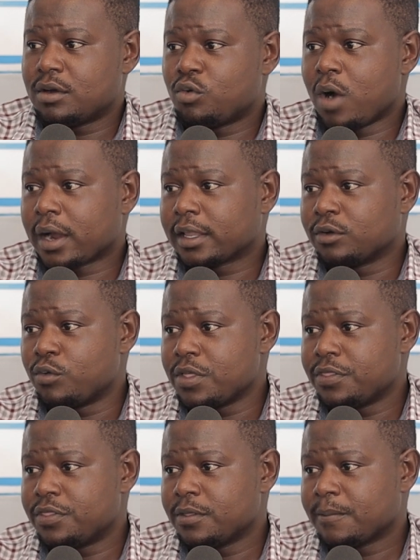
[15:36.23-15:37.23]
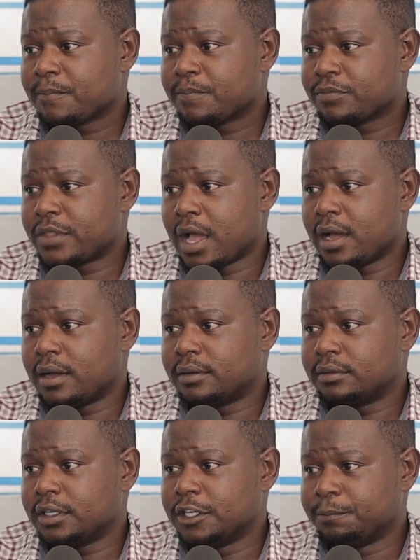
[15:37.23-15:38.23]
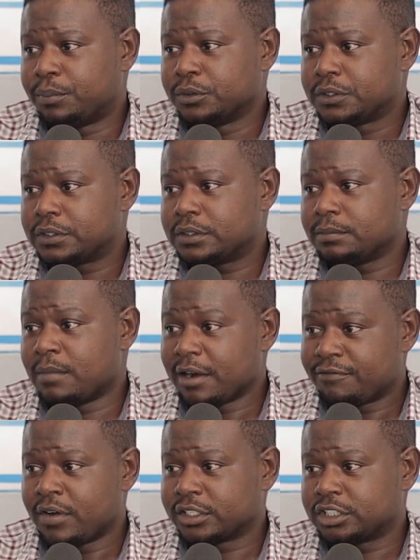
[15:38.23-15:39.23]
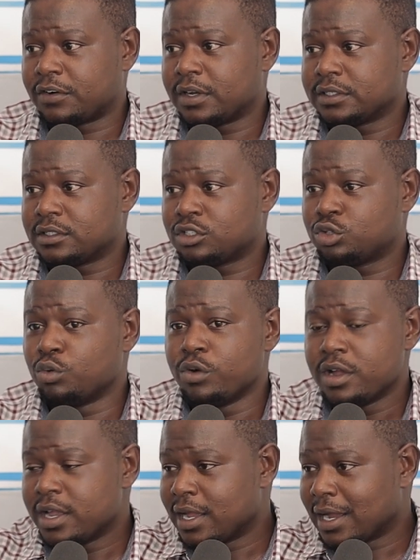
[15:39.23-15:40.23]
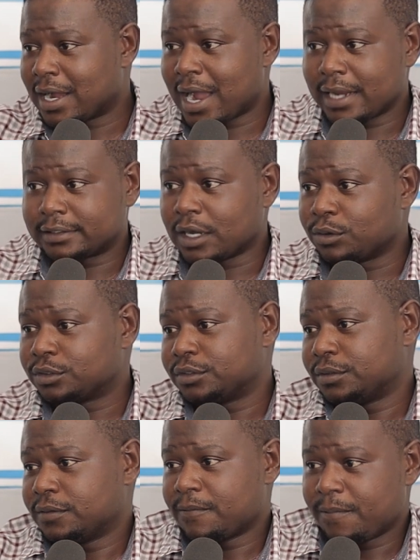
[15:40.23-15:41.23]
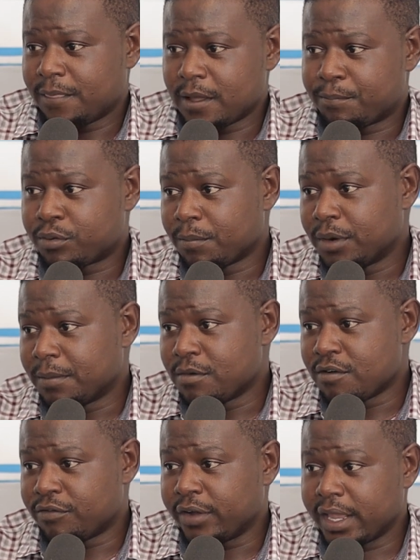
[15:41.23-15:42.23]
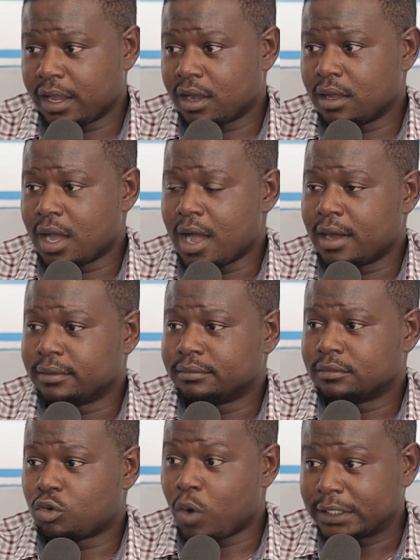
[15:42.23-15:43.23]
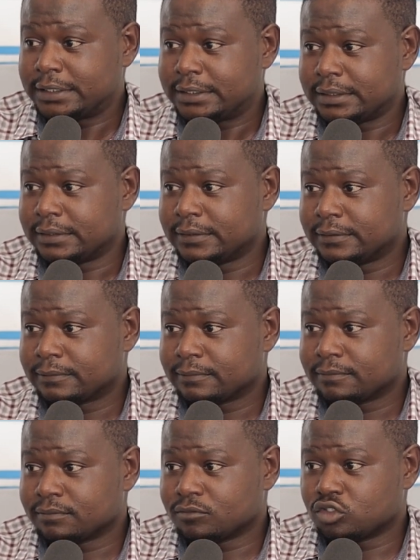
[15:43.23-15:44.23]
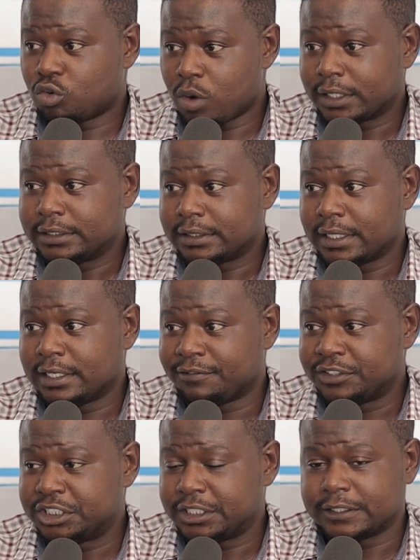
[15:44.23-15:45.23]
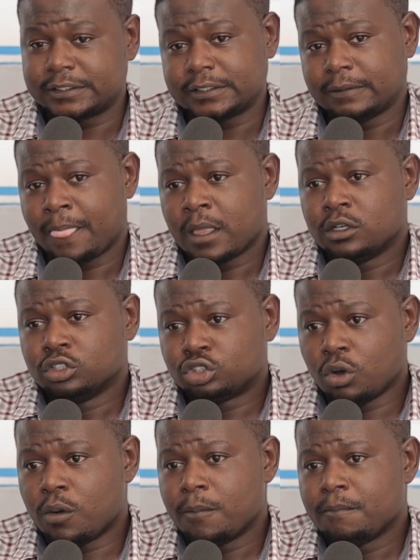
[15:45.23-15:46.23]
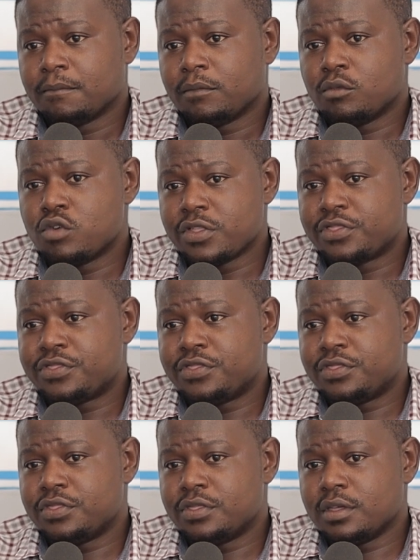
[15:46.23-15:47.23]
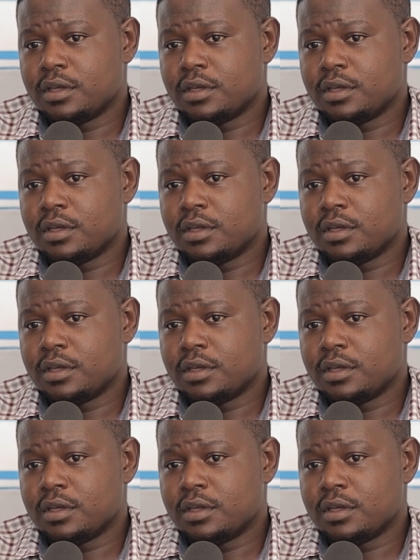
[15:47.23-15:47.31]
working with the inputs manufacturers to cut out the problem of quality inefficiency. So with